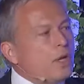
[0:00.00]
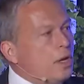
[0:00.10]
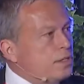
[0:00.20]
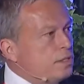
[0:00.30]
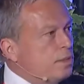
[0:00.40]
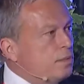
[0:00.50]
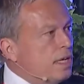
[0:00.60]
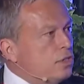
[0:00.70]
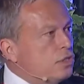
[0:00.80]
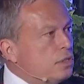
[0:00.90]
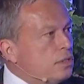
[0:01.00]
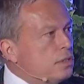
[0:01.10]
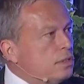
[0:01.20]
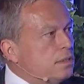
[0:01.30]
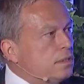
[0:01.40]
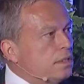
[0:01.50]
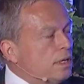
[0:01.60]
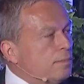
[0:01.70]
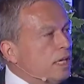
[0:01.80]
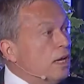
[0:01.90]
considerations
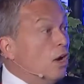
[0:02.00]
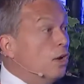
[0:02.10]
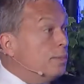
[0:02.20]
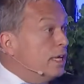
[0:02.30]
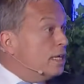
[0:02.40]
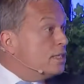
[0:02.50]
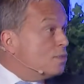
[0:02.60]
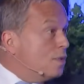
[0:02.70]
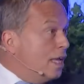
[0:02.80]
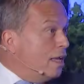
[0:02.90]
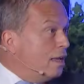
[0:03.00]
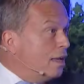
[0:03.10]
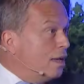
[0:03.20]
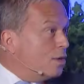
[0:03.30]
in a harmonized way